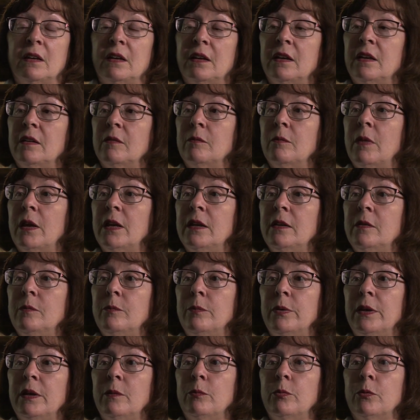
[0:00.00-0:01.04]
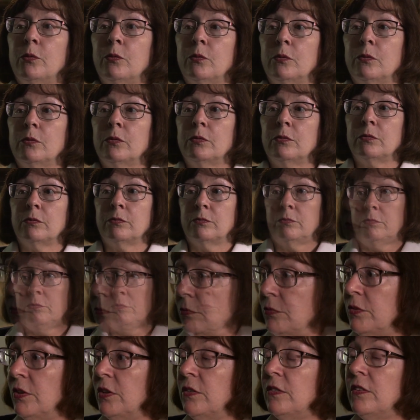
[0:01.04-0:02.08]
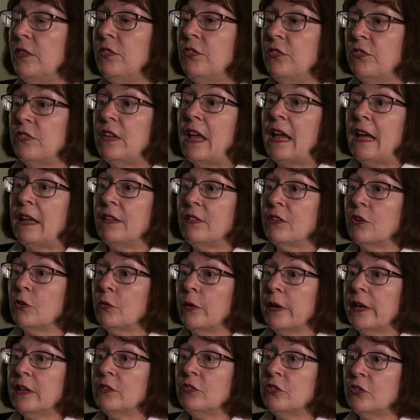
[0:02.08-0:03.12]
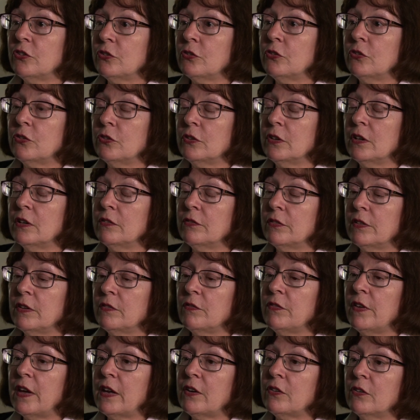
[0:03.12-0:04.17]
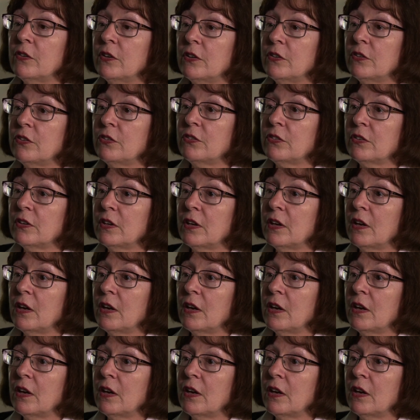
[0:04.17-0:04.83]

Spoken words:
And many people to this day, the grandchildren of the veterans